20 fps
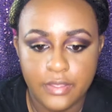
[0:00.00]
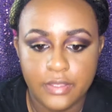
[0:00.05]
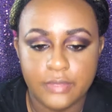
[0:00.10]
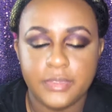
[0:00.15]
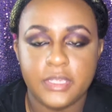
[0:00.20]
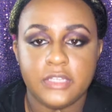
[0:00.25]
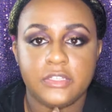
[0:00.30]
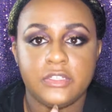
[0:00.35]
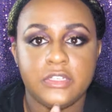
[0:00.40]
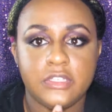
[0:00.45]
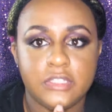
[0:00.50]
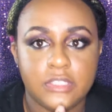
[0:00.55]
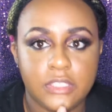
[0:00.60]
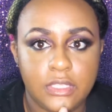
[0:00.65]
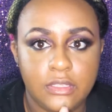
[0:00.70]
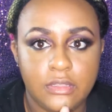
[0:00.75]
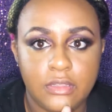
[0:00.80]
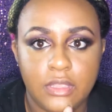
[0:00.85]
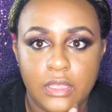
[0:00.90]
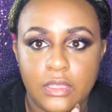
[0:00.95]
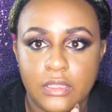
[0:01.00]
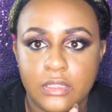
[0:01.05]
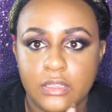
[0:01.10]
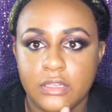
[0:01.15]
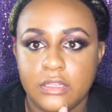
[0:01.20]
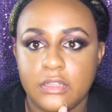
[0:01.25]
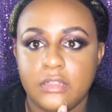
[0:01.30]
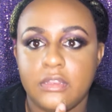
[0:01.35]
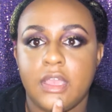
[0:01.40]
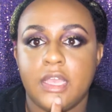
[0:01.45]
Make sure you see that
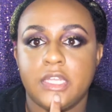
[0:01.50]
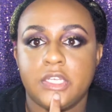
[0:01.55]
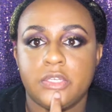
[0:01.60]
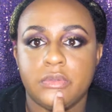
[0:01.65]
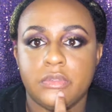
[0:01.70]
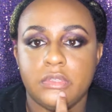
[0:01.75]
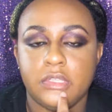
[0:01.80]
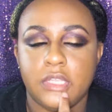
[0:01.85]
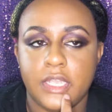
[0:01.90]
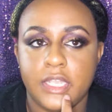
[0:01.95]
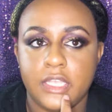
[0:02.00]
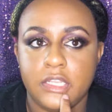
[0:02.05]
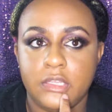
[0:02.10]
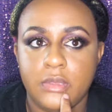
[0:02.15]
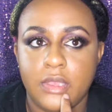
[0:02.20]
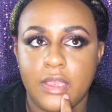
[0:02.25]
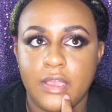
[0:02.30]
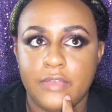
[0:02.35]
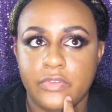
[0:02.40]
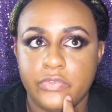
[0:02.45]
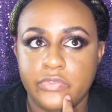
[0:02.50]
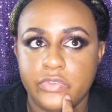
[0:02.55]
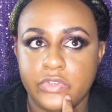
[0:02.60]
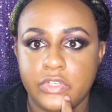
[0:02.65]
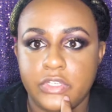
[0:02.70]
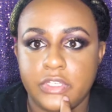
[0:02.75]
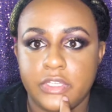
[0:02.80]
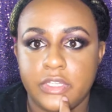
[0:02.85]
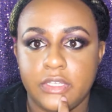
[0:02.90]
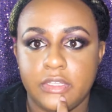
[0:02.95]
natural line you have of your
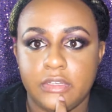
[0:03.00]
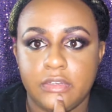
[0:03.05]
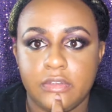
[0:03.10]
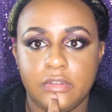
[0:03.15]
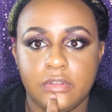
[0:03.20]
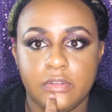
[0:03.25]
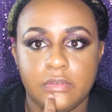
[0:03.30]
chin